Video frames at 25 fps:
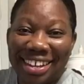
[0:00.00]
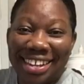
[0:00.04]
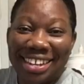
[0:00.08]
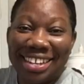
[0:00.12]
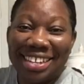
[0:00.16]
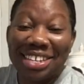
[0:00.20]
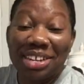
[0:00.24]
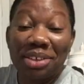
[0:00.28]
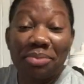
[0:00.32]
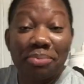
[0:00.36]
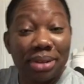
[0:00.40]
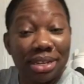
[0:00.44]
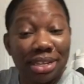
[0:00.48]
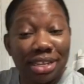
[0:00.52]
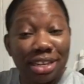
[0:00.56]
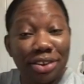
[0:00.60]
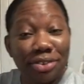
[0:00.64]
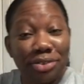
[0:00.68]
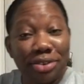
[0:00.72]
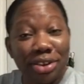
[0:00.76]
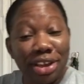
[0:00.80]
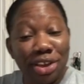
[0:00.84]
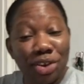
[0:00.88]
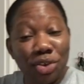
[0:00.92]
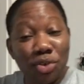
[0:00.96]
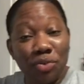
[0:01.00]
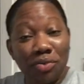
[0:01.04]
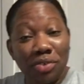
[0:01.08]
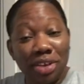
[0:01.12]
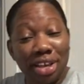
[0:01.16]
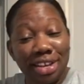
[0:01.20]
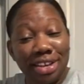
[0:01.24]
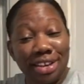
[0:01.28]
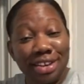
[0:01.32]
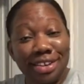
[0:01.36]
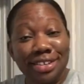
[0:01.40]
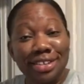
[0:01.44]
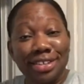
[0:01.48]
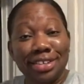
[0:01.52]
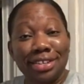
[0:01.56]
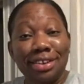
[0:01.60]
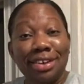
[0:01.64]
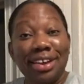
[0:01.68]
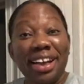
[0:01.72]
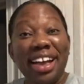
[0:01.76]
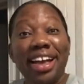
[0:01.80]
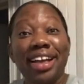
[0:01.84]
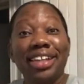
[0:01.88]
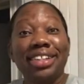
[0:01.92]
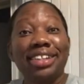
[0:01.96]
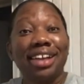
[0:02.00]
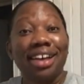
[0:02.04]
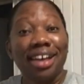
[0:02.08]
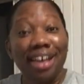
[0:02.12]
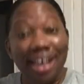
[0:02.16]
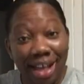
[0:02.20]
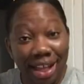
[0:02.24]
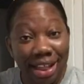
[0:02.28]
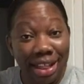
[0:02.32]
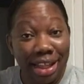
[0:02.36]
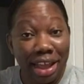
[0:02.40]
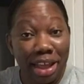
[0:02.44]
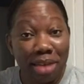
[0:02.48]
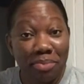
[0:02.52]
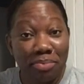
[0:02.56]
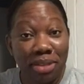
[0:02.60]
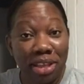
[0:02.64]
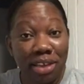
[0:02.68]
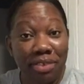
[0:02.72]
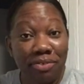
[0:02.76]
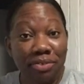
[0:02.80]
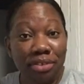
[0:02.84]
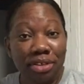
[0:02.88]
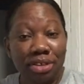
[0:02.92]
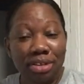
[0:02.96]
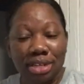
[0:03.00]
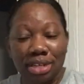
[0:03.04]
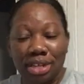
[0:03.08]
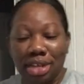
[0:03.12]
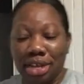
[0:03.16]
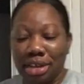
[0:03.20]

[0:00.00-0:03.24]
So Mr. Ray over here, sir. And all I need is